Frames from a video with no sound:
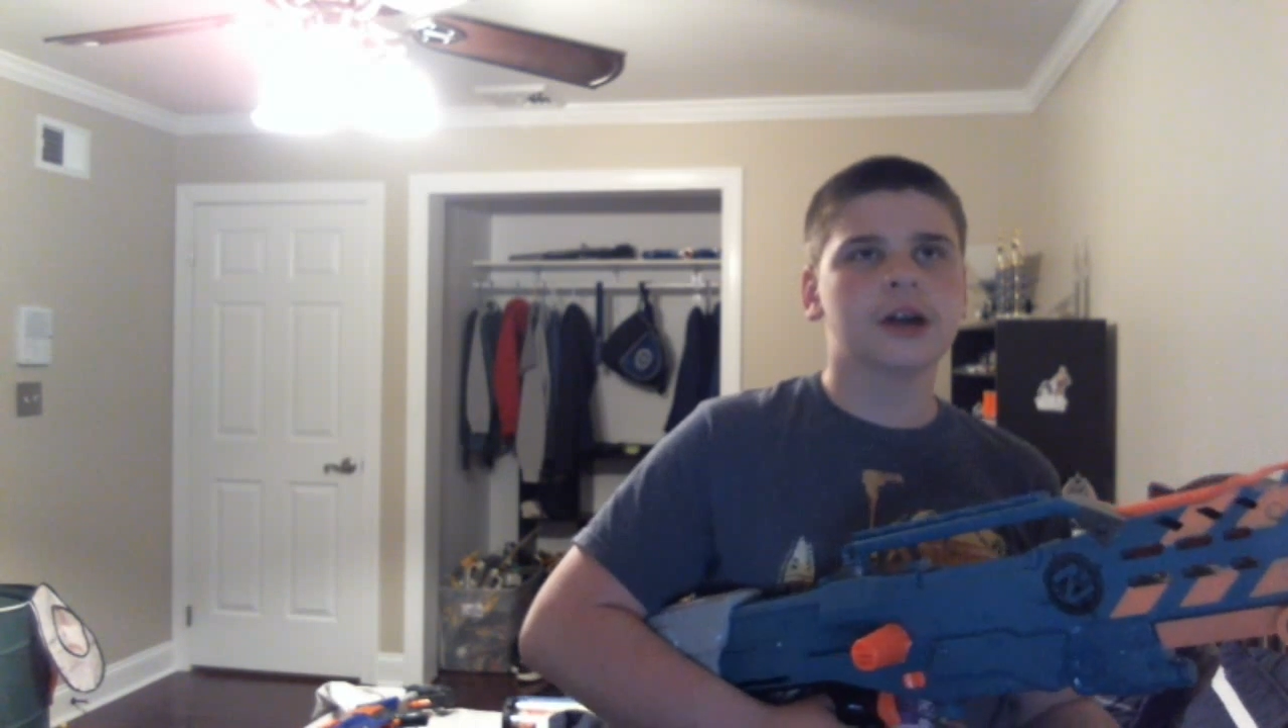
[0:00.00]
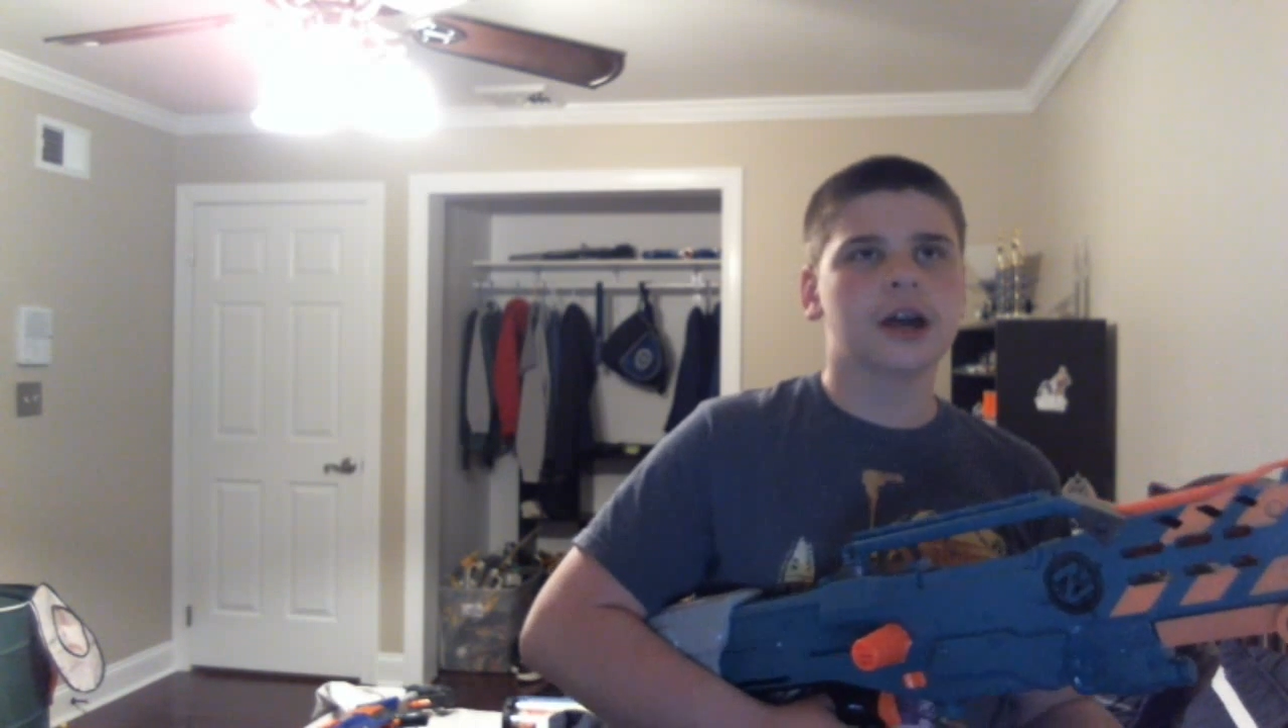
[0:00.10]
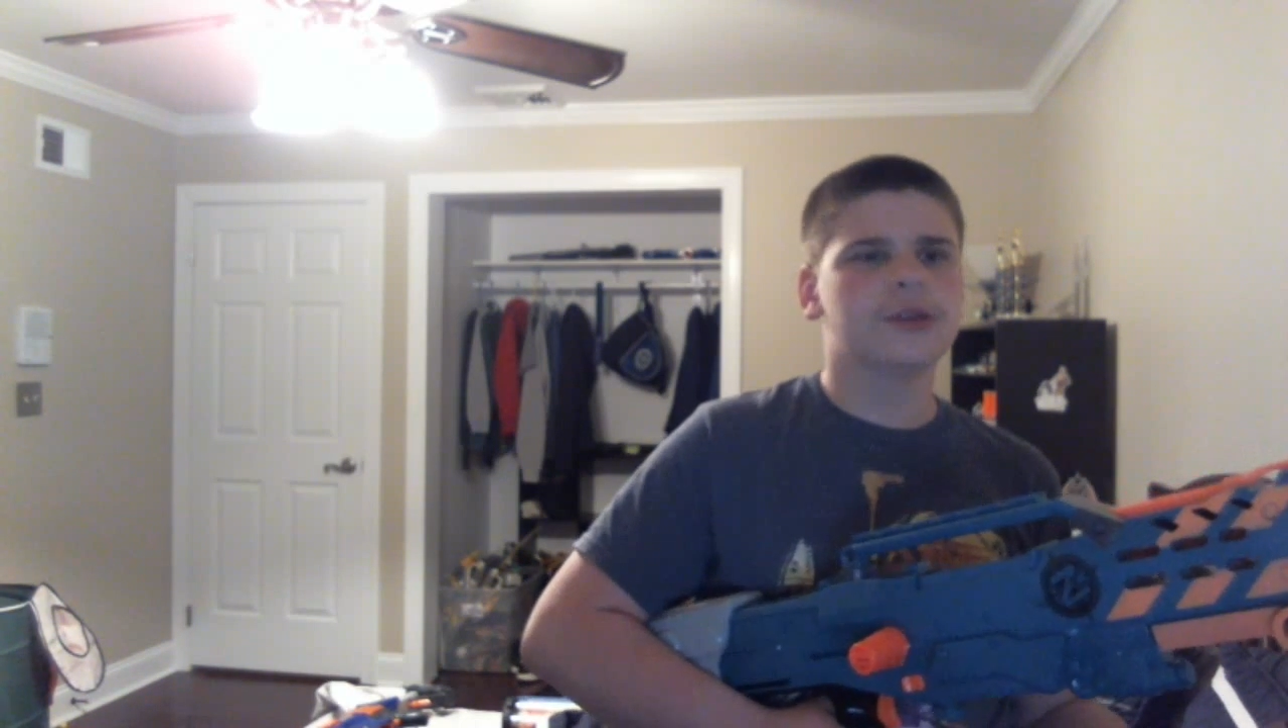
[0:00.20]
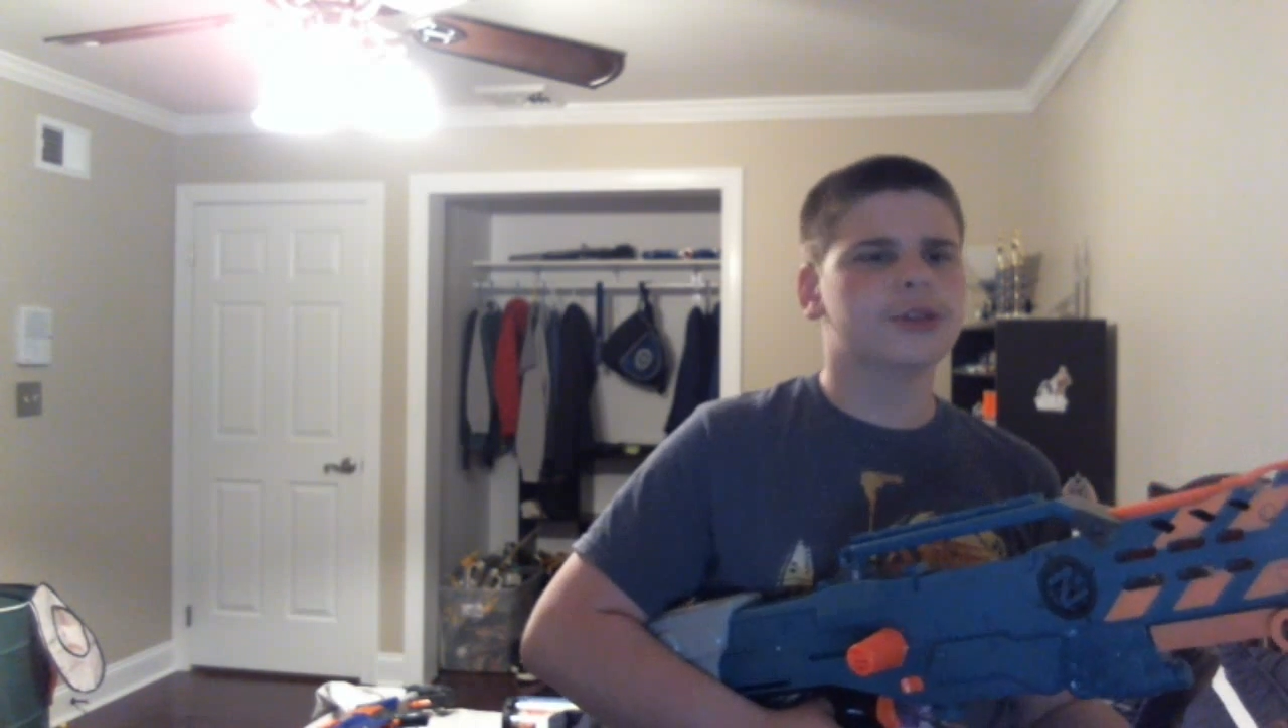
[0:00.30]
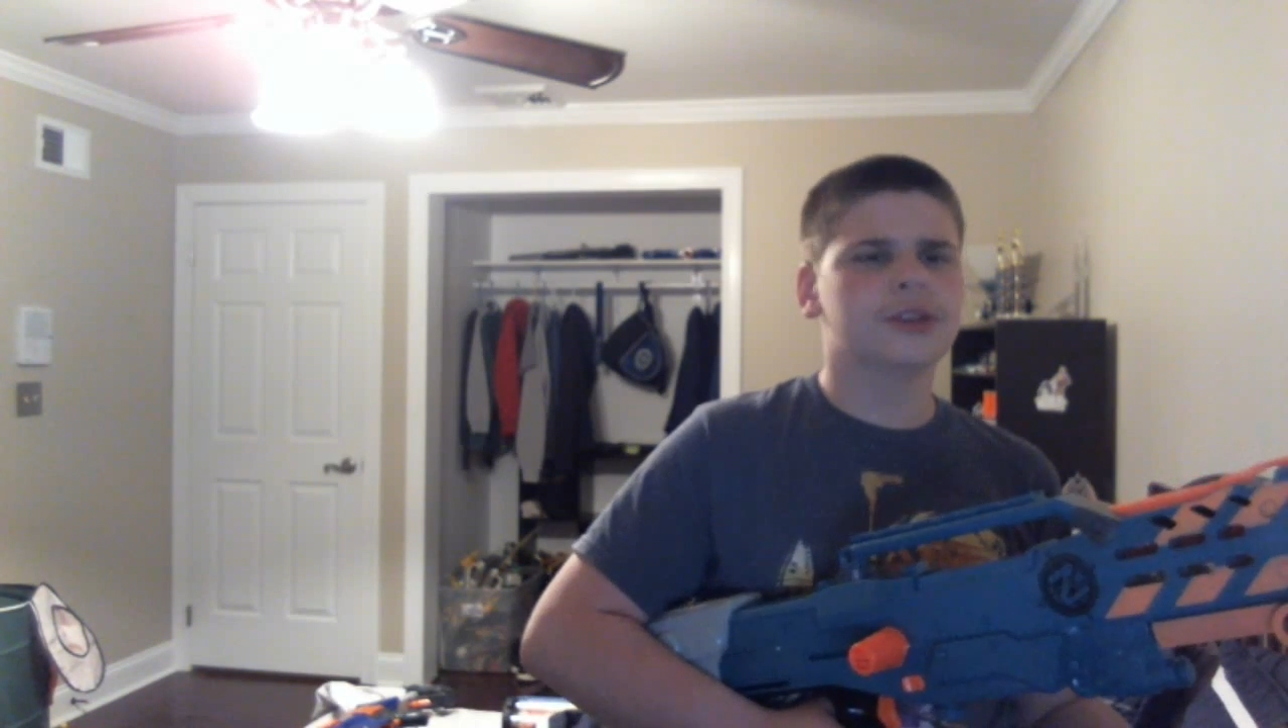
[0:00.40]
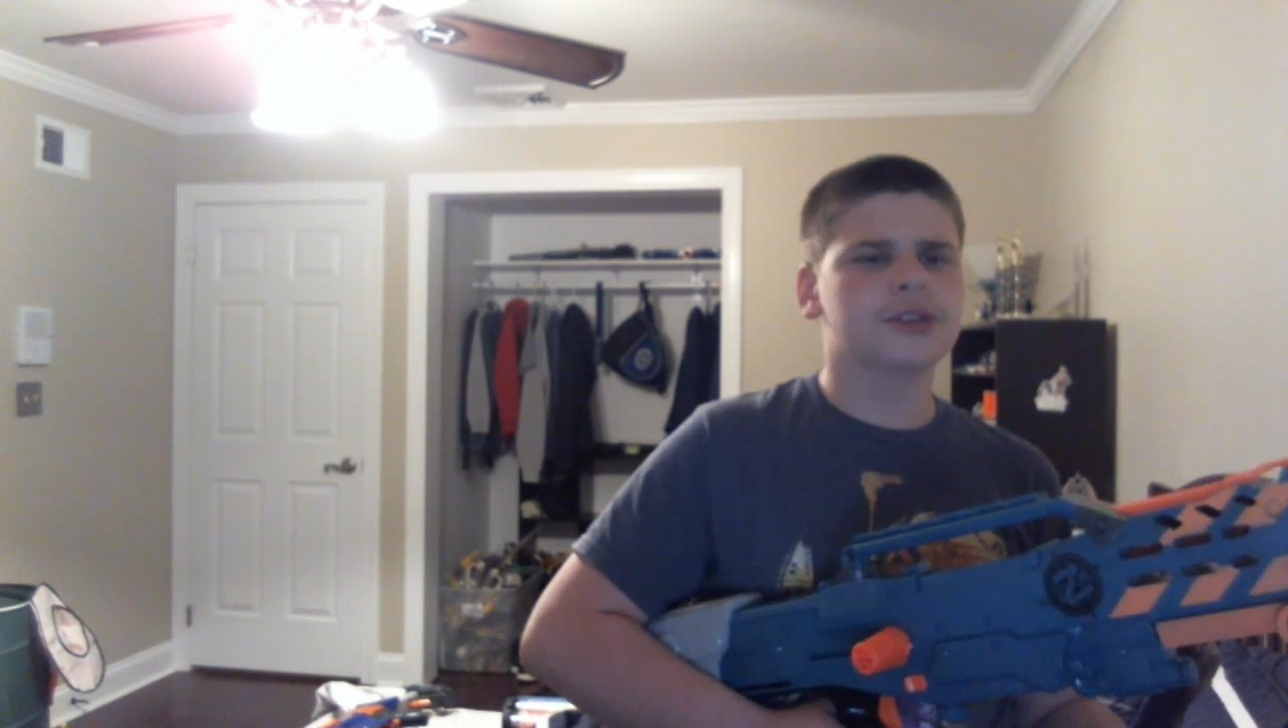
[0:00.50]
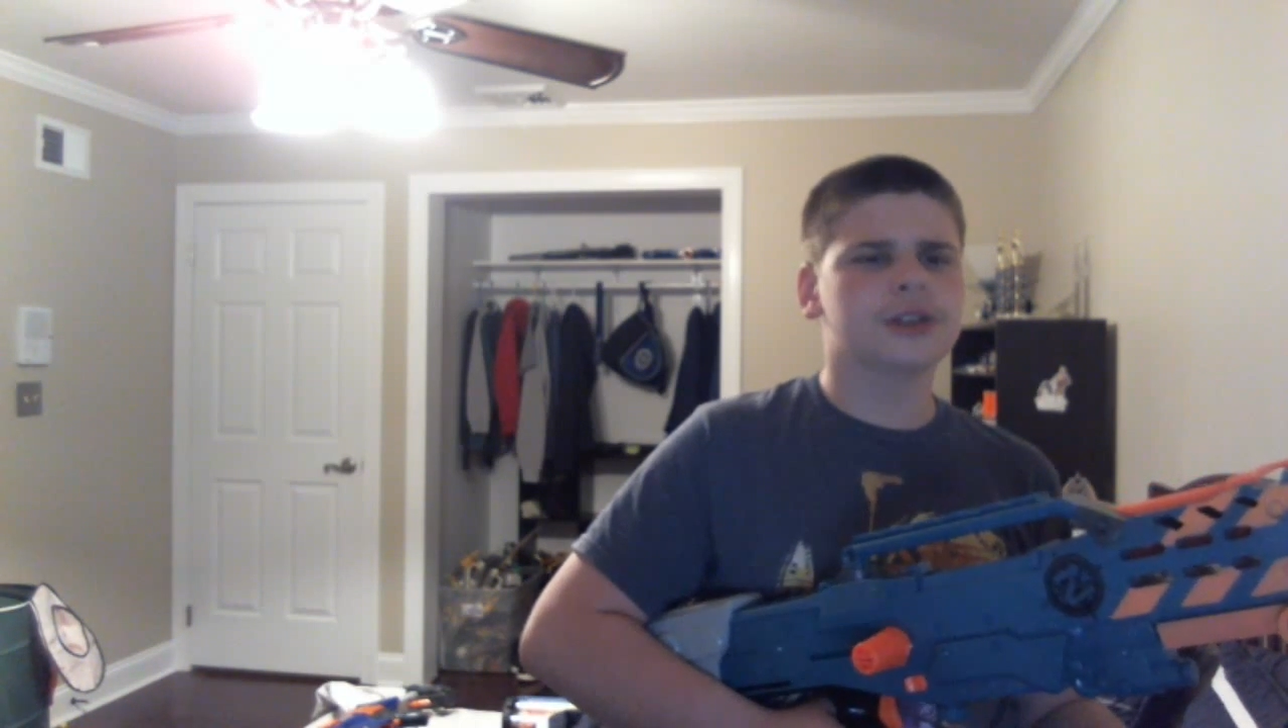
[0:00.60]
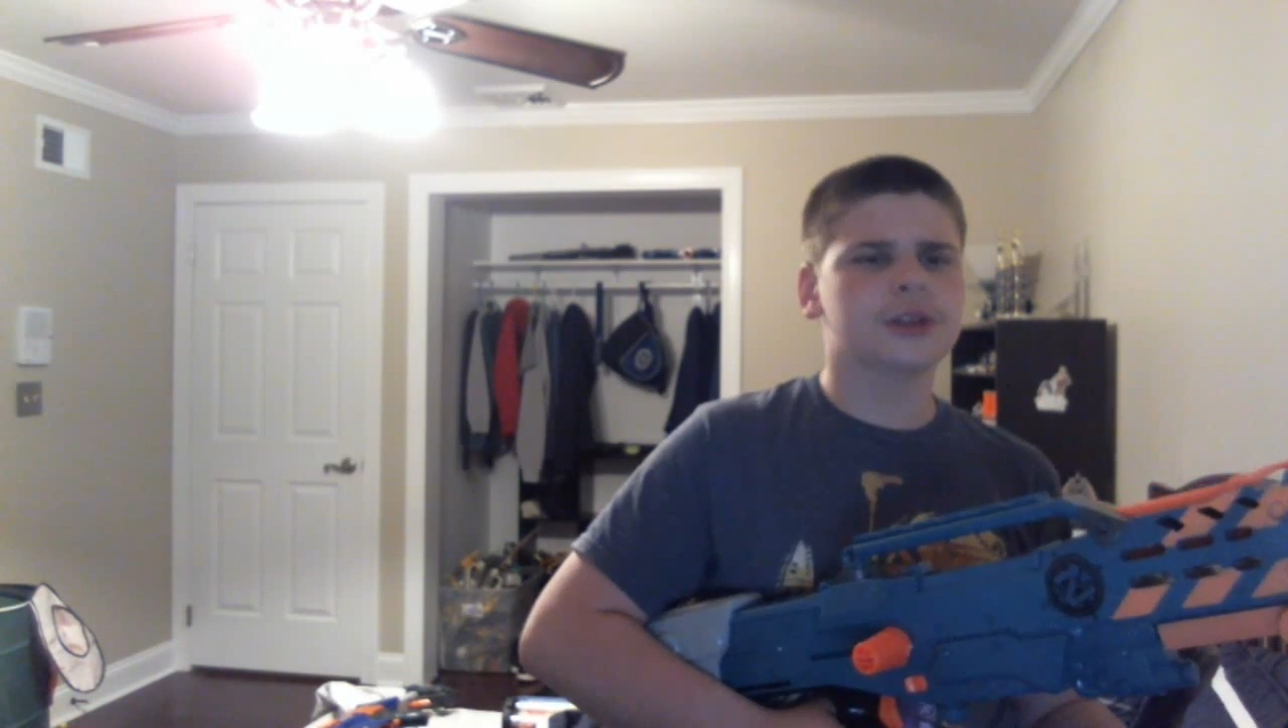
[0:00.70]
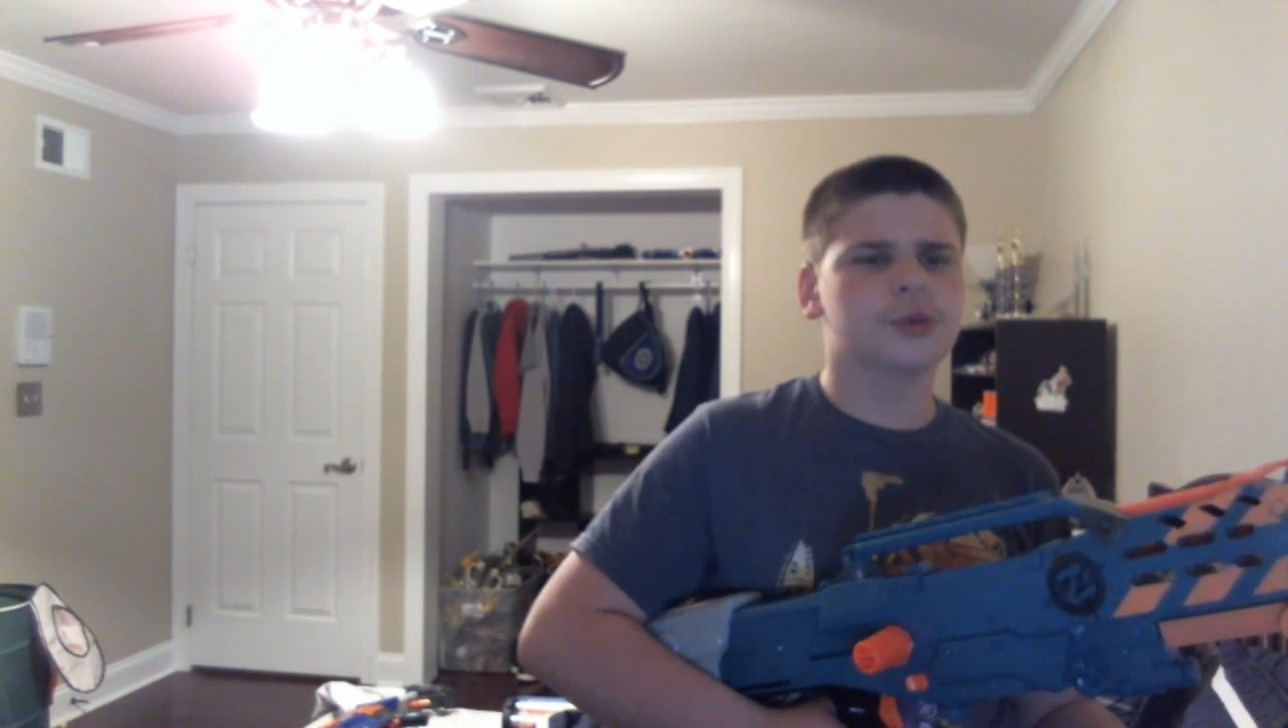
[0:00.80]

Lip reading: I don't think there's any